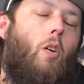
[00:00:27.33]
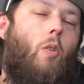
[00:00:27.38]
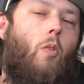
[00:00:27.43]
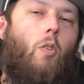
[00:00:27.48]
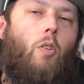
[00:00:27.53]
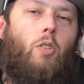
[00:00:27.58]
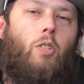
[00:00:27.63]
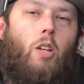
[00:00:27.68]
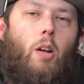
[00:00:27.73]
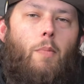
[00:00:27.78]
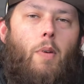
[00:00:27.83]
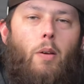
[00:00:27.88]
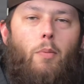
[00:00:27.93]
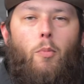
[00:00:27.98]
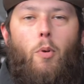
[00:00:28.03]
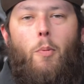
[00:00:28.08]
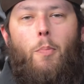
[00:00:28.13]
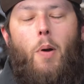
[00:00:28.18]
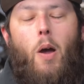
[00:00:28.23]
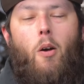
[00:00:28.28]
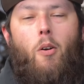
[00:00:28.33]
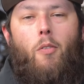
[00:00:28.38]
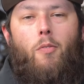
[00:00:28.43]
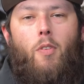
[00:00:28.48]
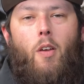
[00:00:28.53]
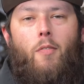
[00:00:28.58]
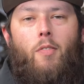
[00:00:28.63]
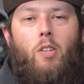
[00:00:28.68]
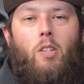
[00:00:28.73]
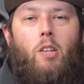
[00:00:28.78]
or you start making more power if
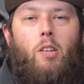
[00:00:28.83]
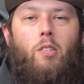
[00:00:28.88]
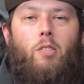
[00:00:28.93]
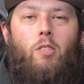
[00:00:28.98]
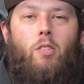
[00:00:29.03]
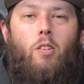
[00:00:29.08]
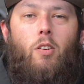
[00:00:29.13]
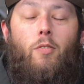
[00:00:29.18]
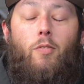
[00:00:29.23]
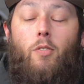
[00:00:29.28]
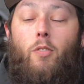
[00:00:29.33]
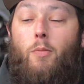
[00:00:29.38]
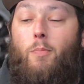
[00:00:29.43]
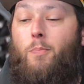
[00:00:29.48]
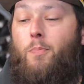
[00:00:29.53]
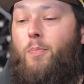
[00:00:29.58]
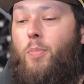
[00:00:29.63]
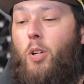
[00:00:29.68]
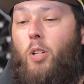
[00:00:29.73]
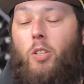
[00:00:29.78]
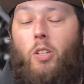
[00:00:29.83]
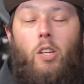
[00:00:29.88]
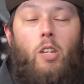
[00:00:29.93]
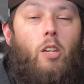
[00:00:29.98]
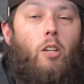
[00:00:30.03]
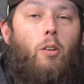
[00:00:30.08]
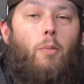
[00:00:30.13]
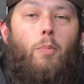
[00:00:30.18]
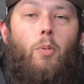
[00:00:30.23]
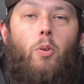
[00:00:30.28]
you have a diesel or if you're building
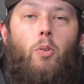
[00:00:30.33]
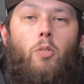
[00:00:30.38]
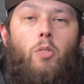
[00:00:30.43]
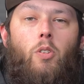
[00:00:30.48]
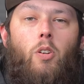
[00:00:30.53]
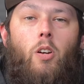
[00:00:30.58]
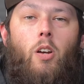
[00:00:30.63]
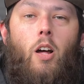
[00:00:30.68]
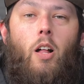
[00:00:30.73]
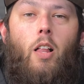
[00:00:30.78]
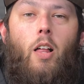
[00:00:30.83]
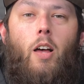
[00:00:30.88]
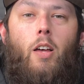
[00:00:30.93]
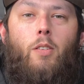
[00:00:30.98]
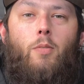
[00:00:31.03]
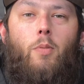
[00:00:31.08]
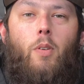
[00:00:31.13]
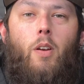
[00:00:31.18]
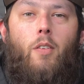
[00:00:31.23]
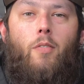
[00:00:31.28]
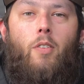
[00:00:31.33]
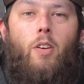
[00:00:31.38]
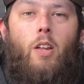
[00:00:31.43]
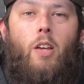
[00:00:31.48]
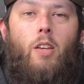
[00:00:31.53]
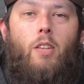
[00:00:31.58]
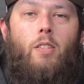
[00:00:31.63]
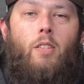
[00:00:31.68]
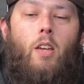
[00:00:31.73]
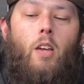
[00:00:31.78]
an EcoBoost or an LS, whatever it
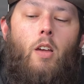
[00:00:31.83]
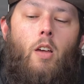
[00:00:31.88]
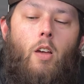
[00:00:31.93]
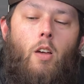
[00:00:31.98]
is,